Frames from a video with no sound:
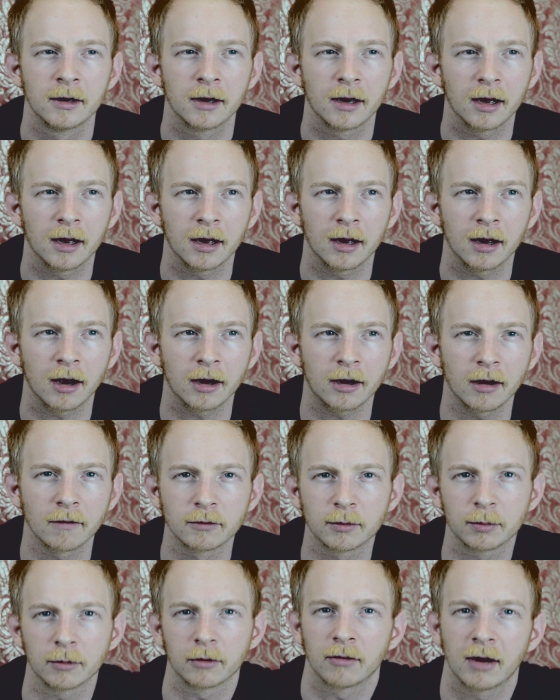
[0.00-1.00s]

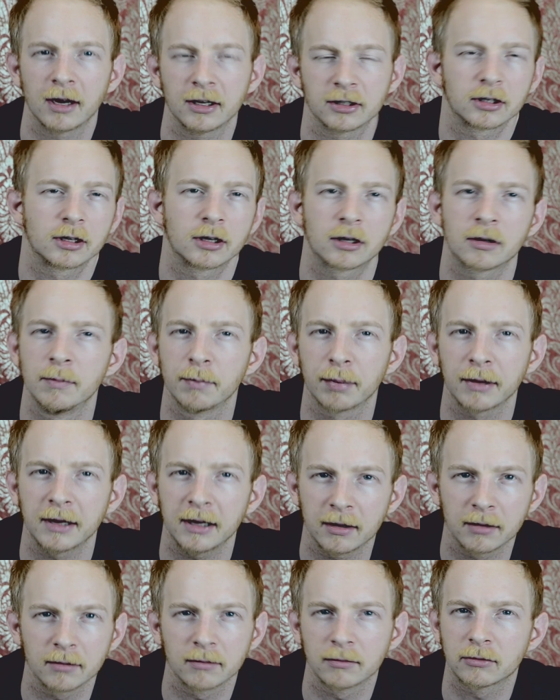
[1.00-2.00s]
uncomfortable, right? It's
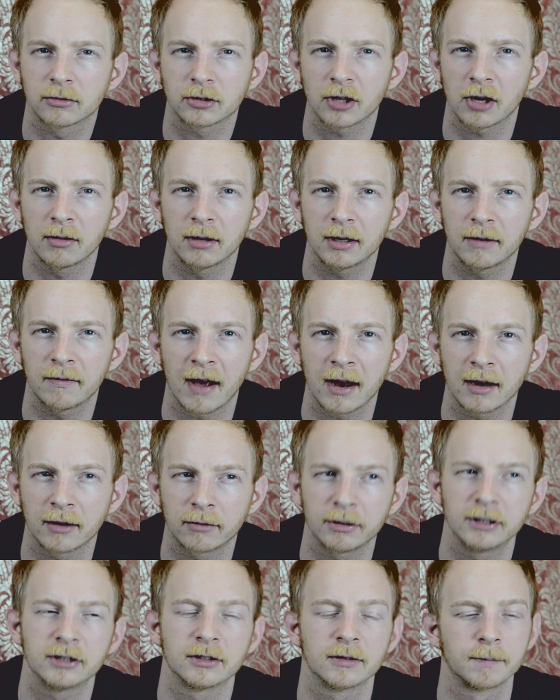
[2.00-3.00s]
a totally valid
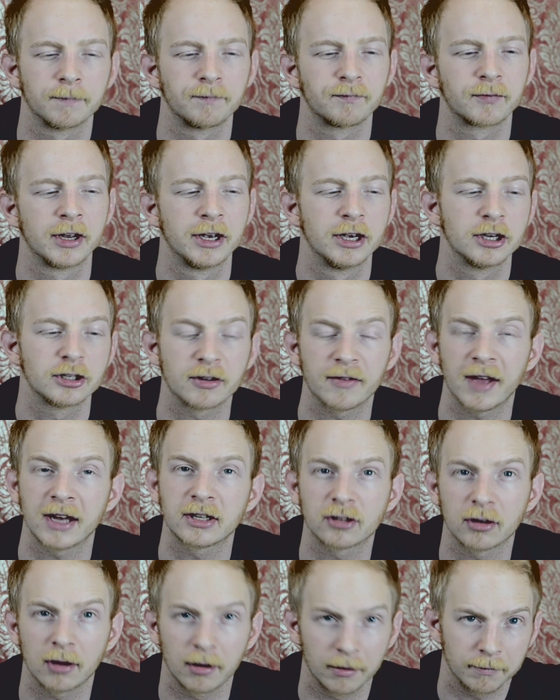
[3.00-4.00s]
reason. So
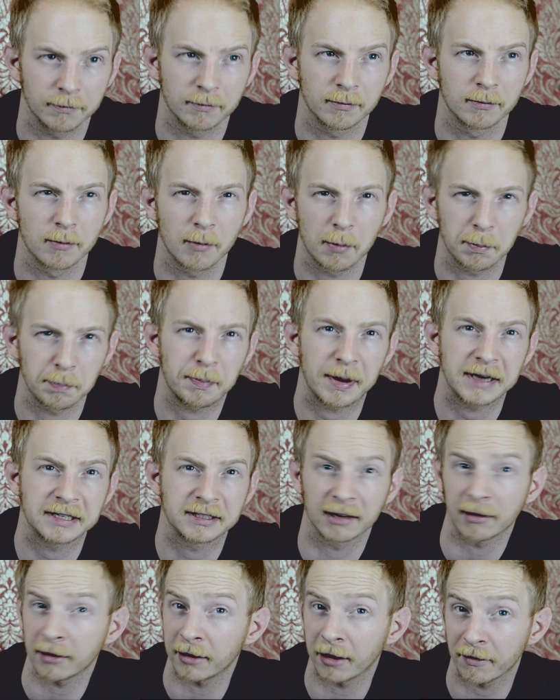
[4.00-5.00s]
that's
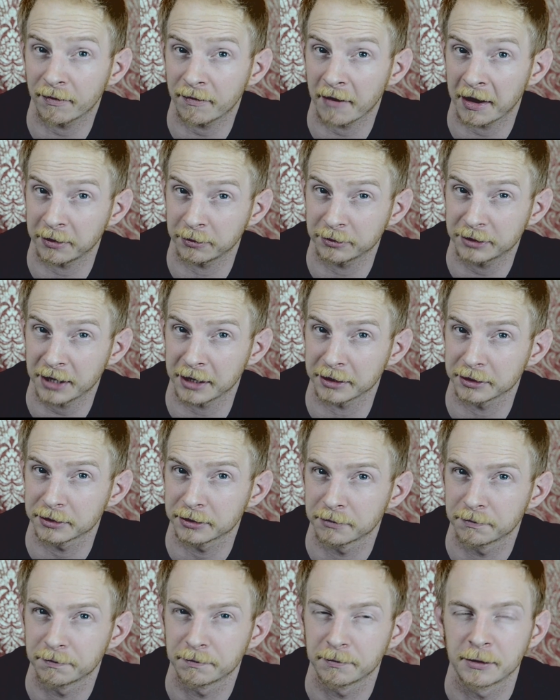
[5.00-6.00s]
basically our final text.
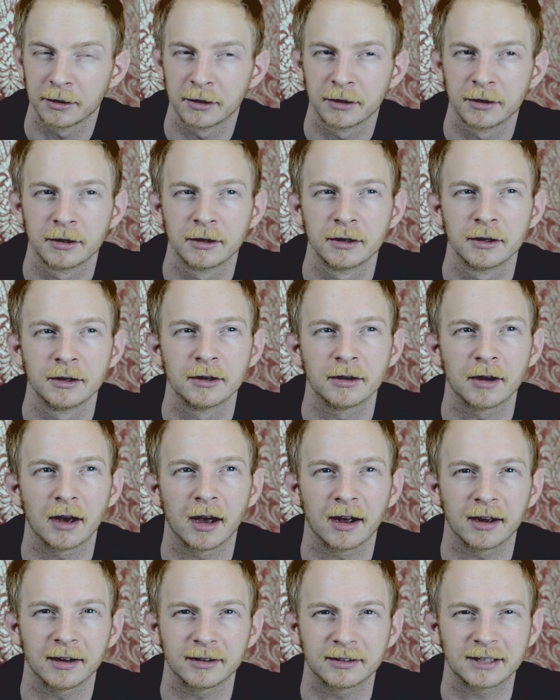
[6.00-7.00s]

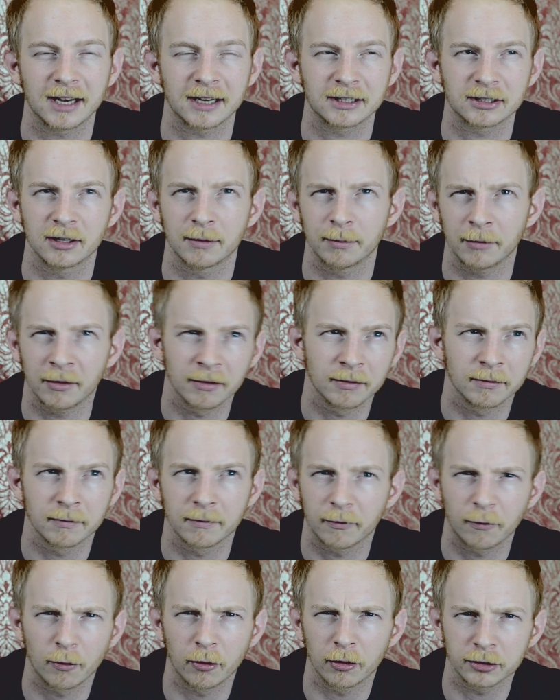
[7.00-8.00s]
Text number
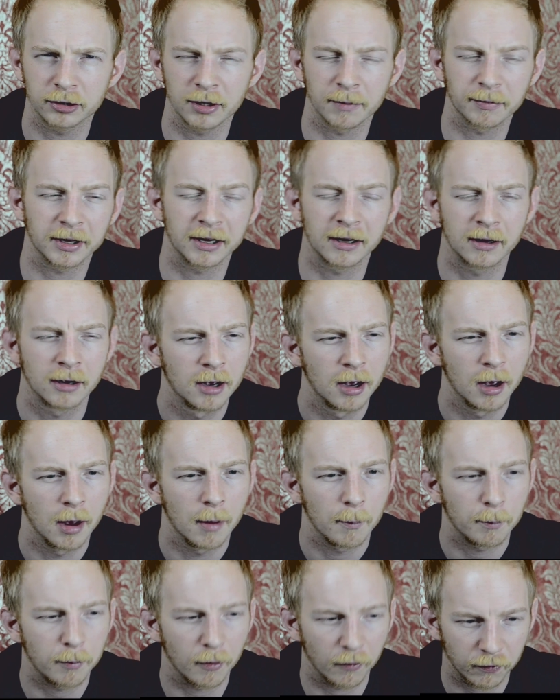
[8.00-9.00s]
4 or something,
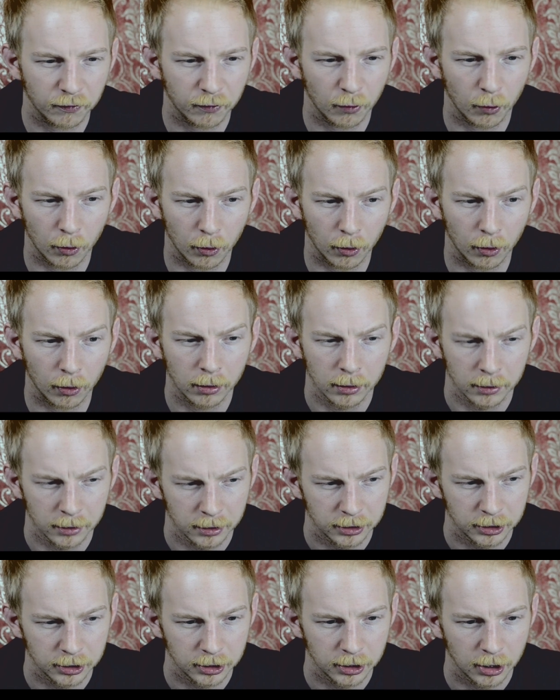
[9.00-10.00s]
before
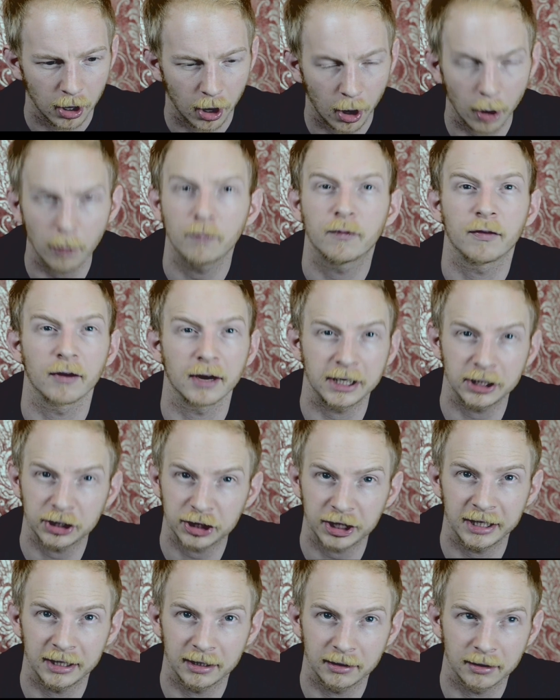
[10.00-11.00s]
hopefully
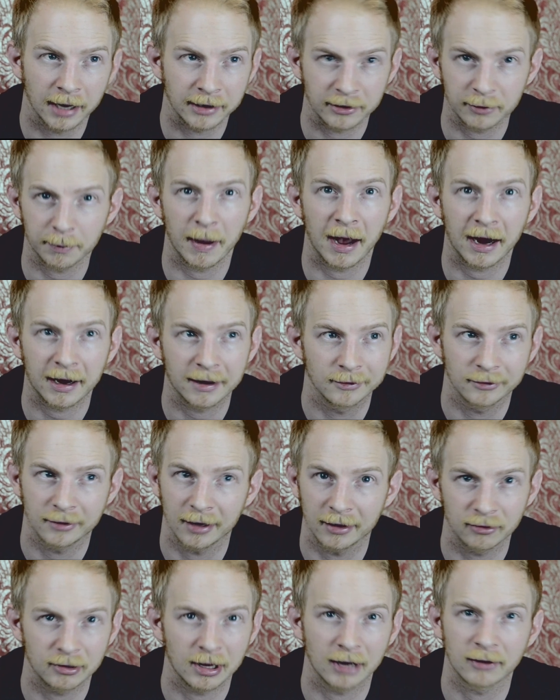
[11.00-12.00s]
she gets back and
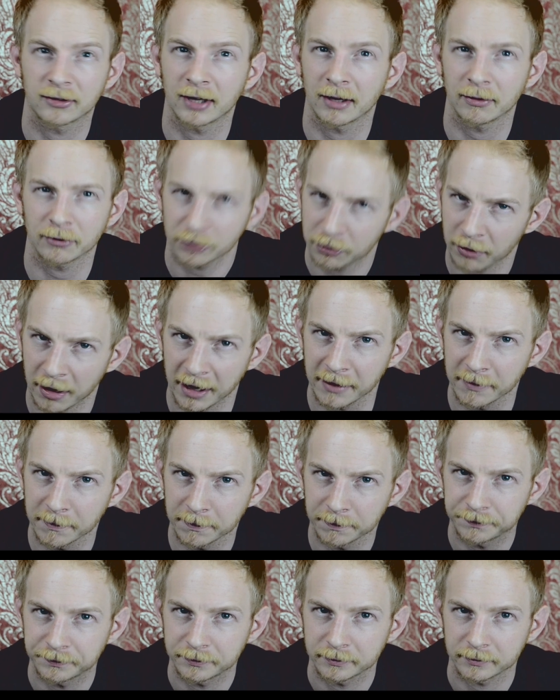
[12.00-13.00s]
says, that sounds great.
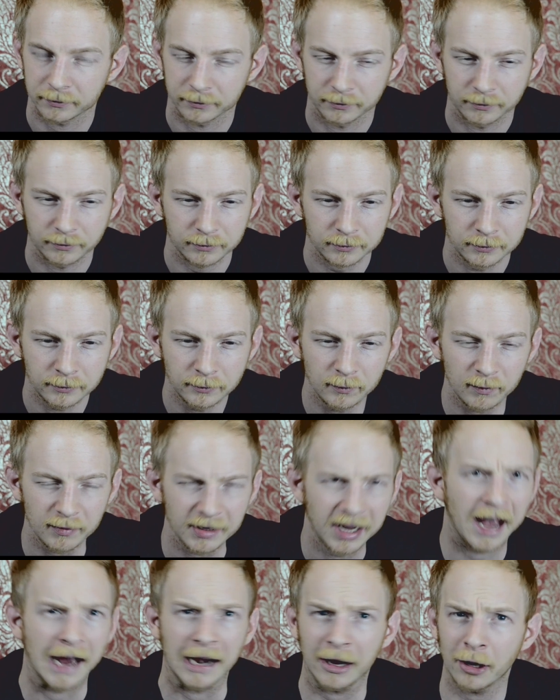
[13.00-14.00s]

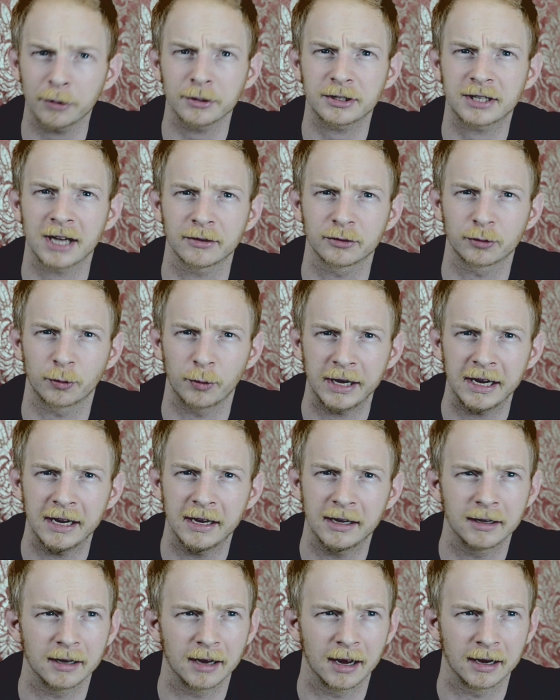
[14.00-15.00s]
And I know it sounds
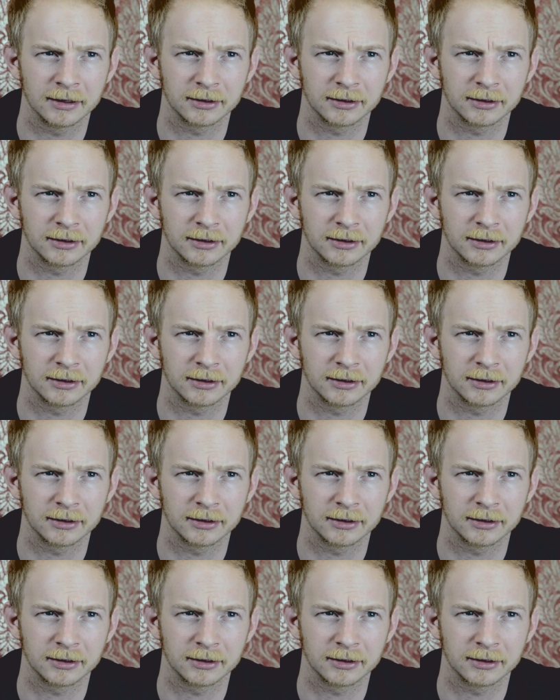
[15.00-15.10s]
weird, and